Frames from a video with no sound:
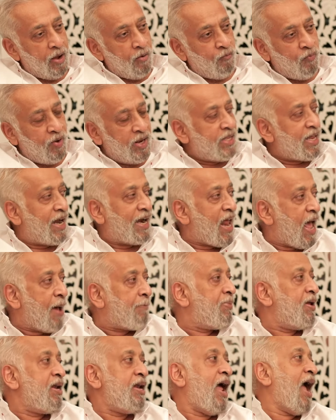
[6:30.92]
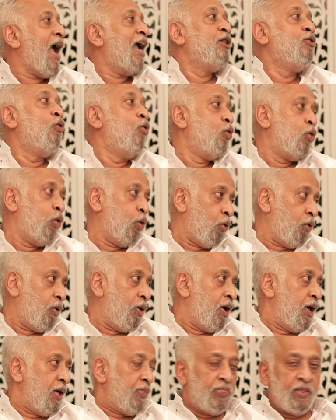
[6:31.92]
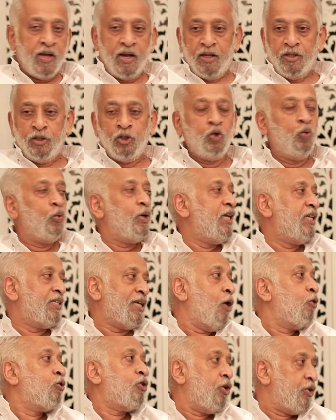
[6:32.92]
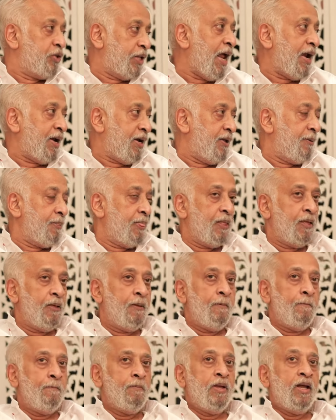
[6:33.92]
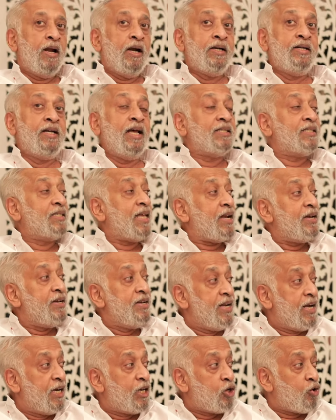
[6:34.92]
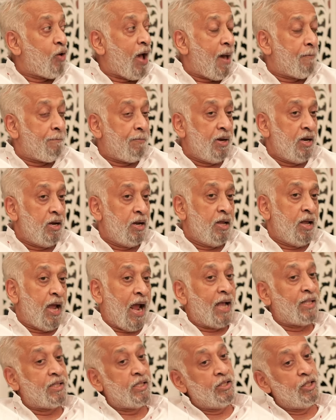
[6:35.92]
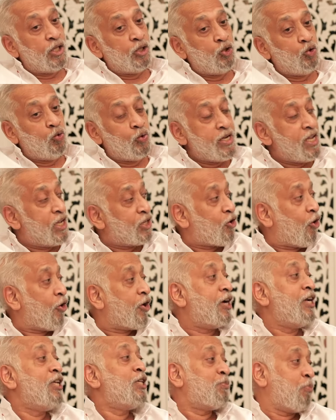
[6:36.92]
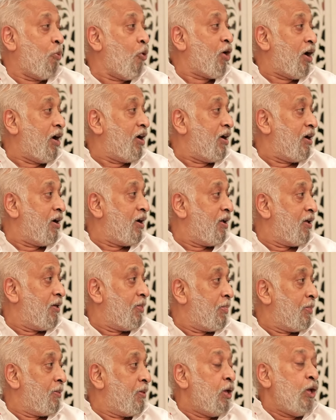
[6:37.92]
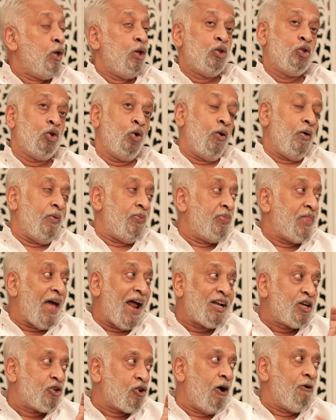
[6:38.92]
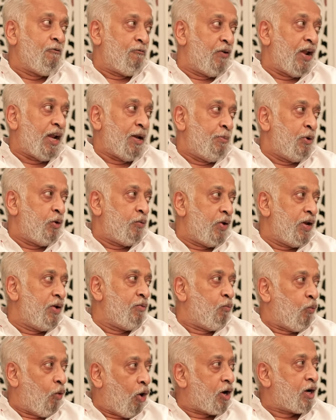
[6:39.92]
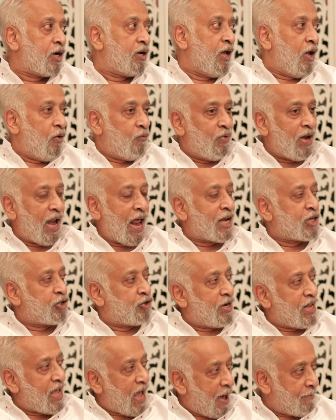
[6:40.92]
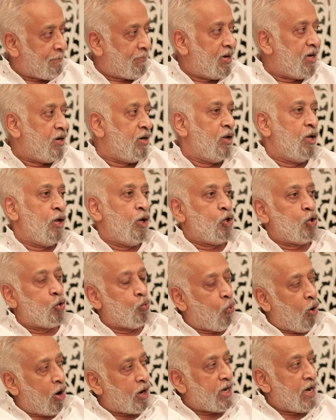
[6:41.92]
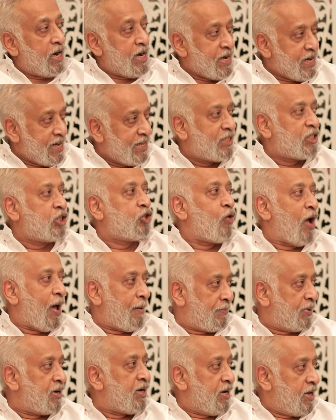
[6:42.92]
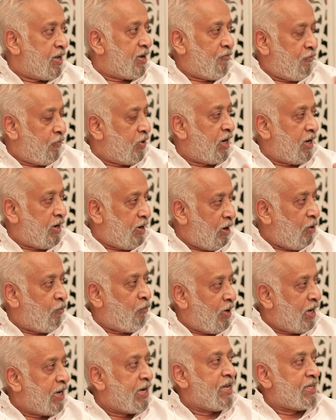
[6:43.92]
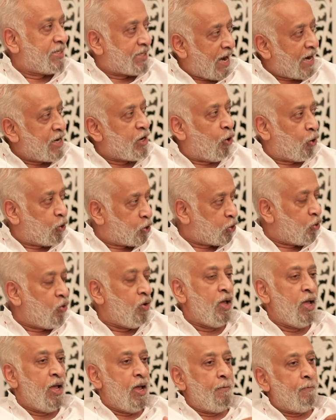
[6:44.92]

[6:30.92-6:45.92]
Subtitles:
will that happen? I don't know. The jury is out on that. Does that need to happen? I think the jury has already spoken. So that conflict between what will actually happen to what needs to happen will decide also